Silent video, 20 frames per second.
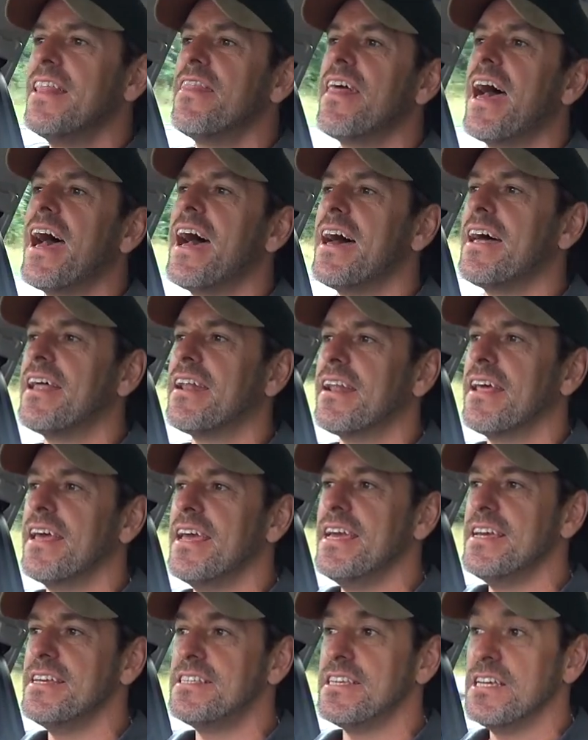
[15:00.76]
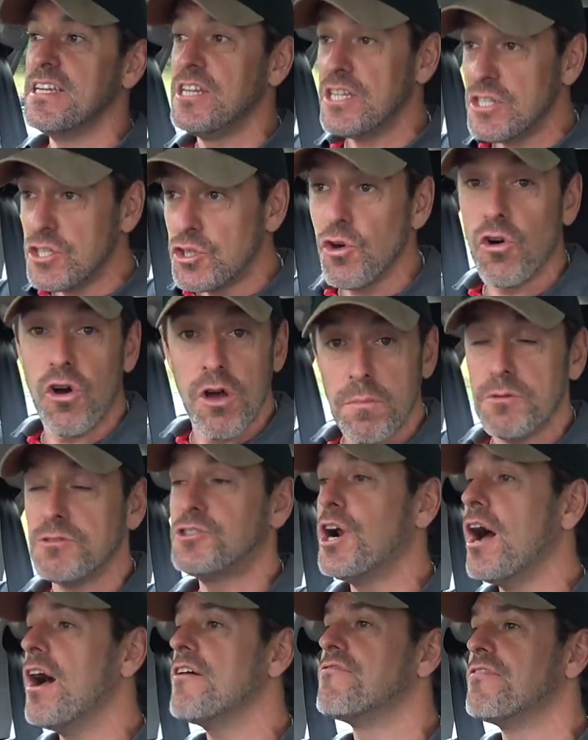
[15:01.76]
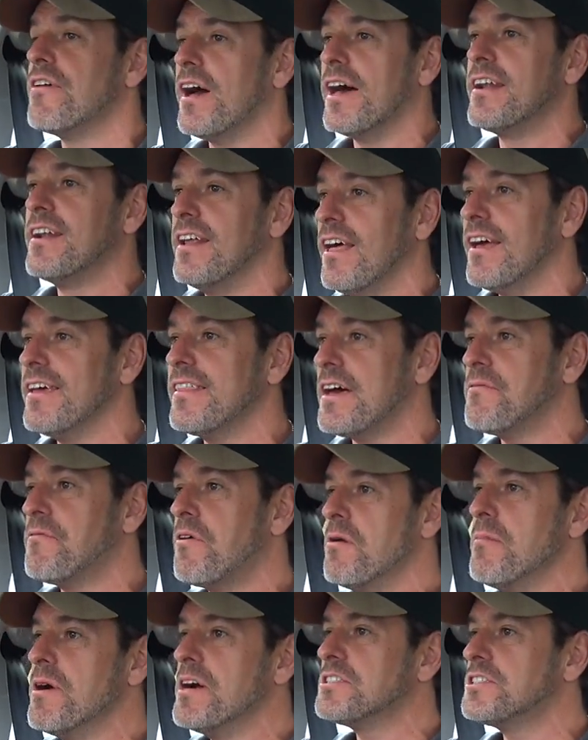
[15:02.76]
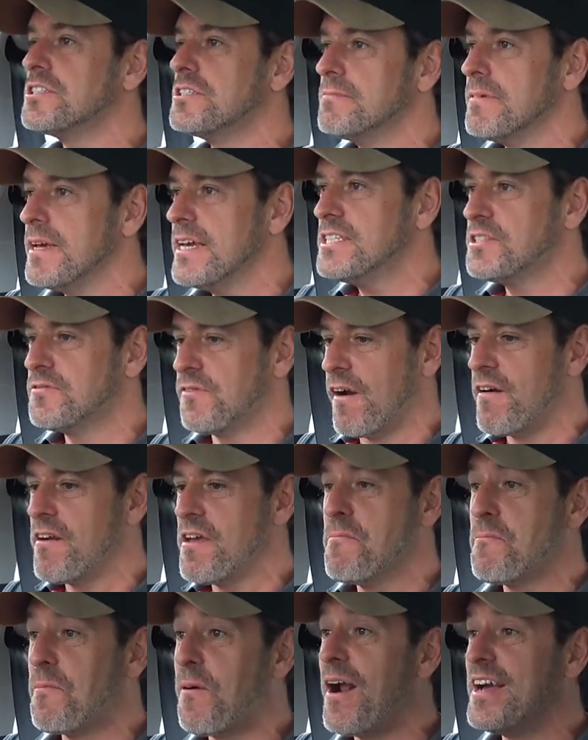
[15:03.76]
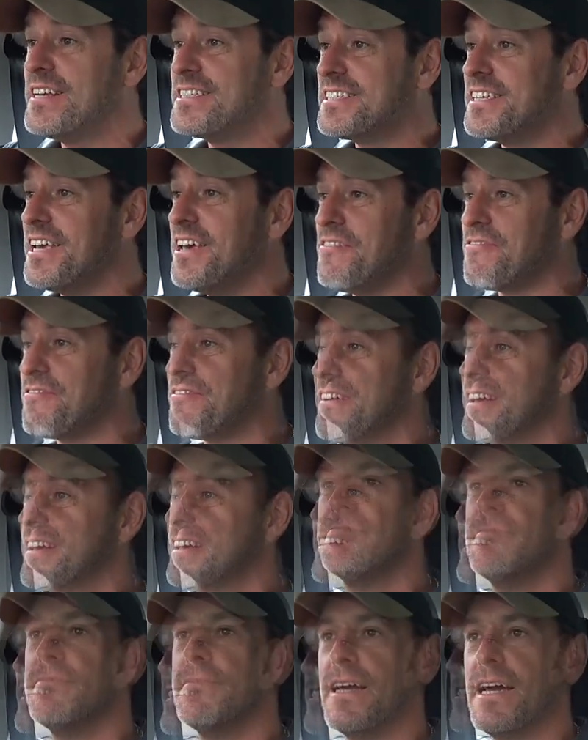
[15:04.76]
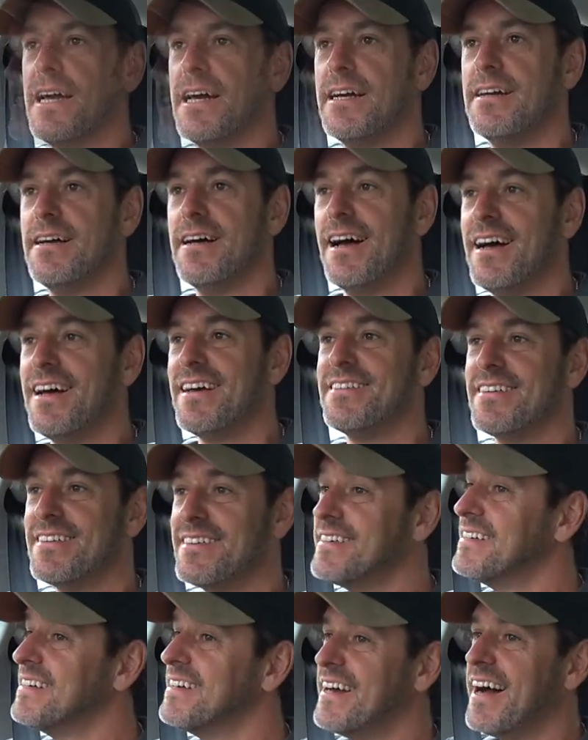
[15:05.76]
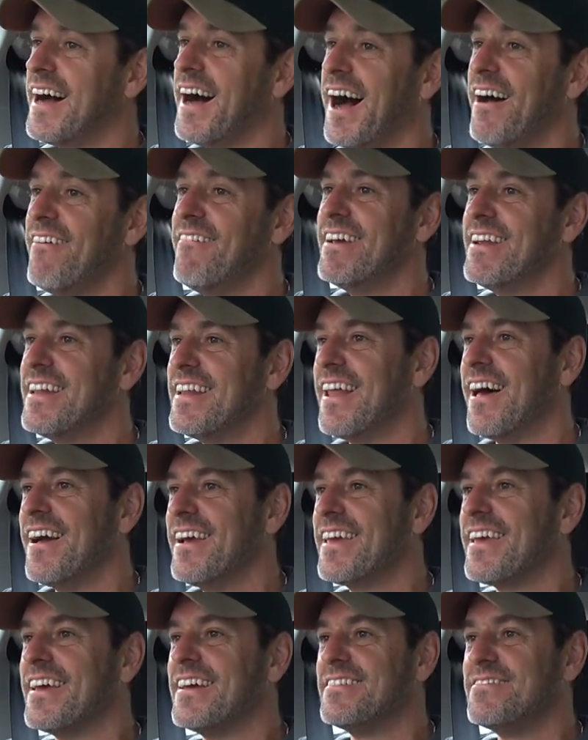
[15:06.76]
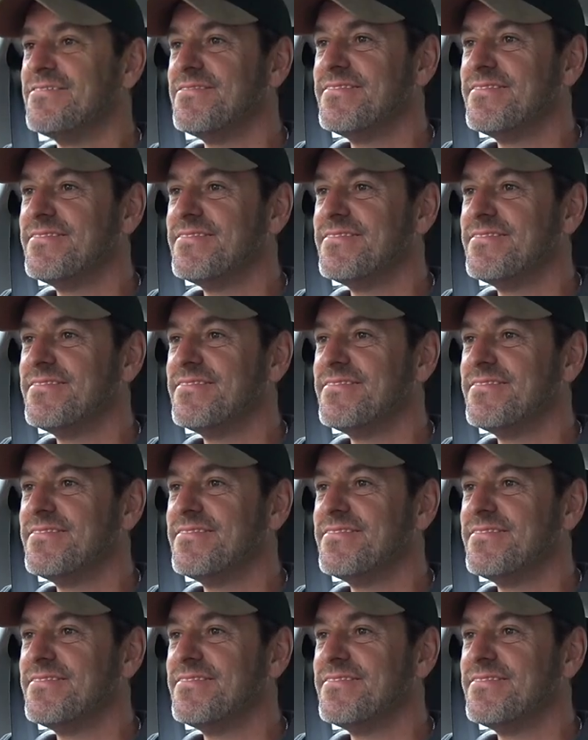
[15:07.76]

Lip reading: that is an enjoyable drive, and I like that very much. It's very impressive. So, I really like it.